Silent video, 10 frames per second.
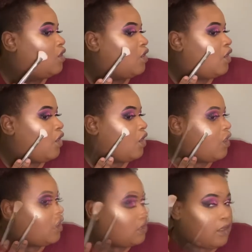
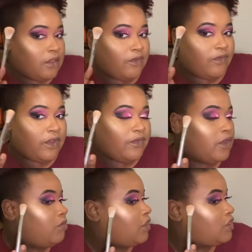Girl, the
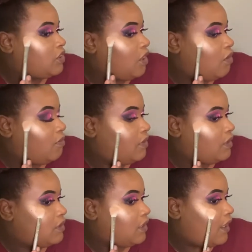fluffier brush to help
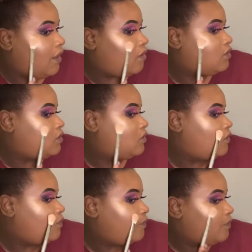blend it out
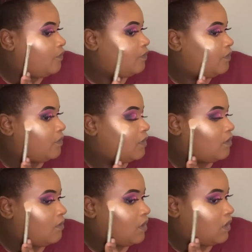some,
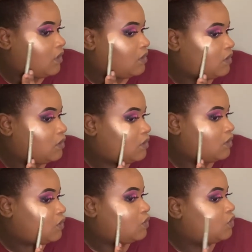because
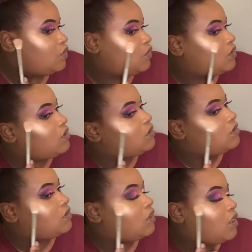
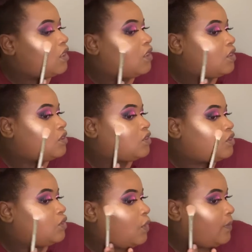she's
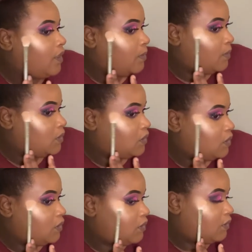so pigmented.